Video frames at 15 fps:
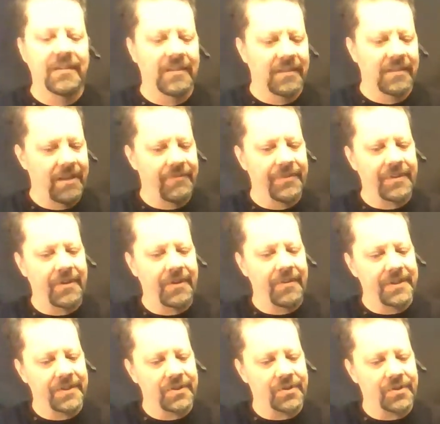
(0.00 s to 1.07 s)
even though
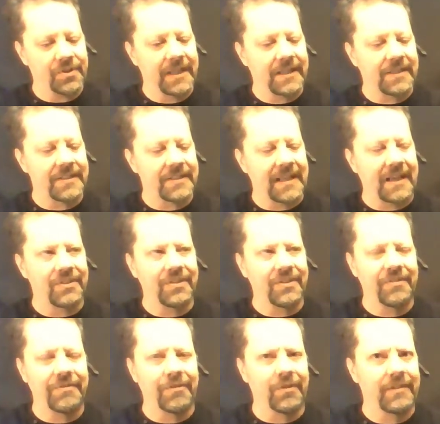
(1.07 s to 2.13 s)
this trails out to
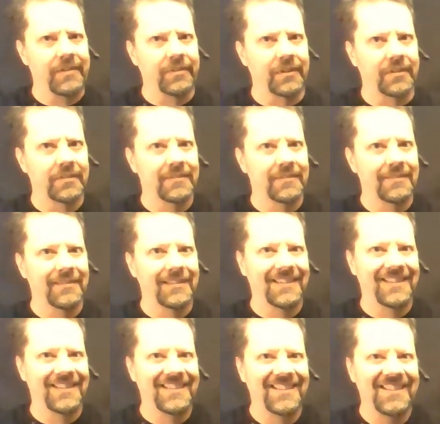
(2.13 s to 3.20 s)
forever,
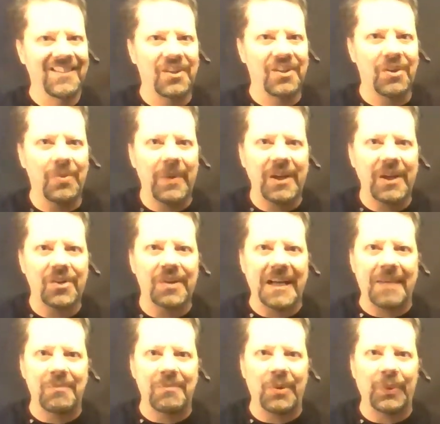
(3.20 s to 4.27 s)
do we
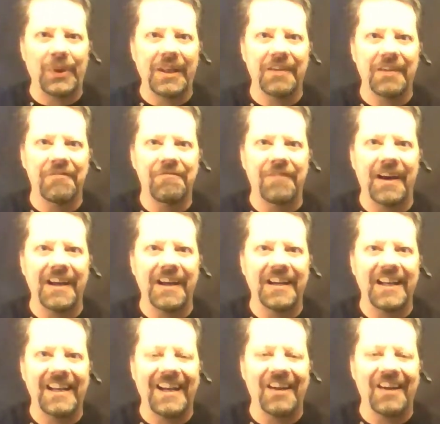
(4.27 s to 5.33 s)
trap only a
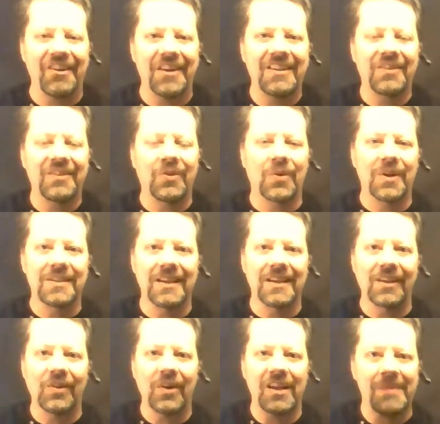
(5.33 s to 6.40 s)
finite area, or is it
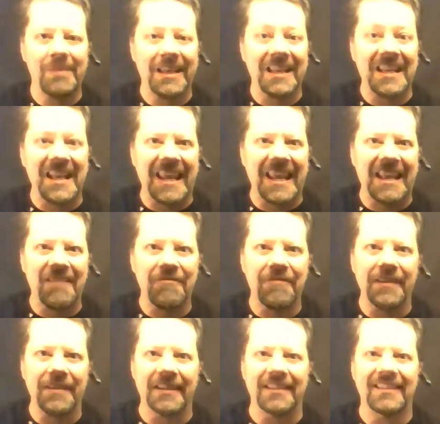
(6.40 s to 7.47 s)
going to be an
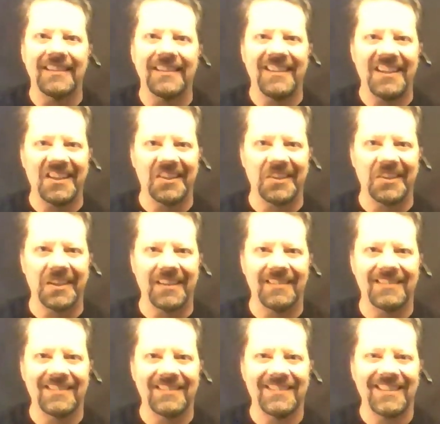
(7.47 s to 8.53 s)
infinite area?
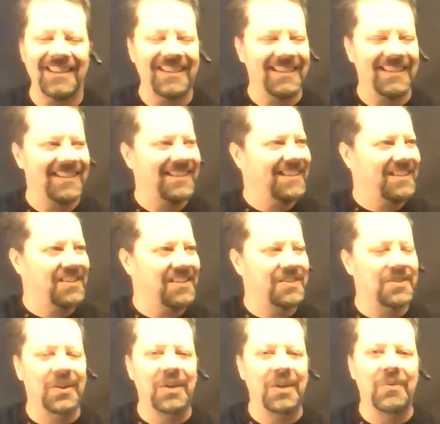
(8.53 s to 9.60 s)
There's
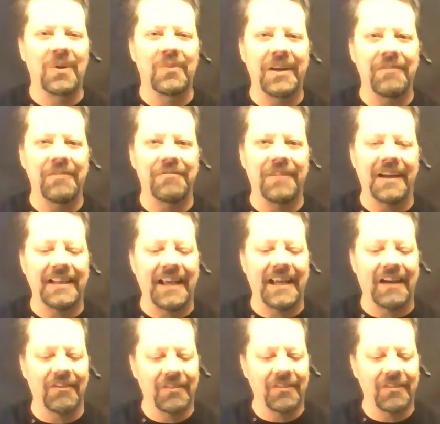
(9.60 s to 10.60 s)
only one way to find out.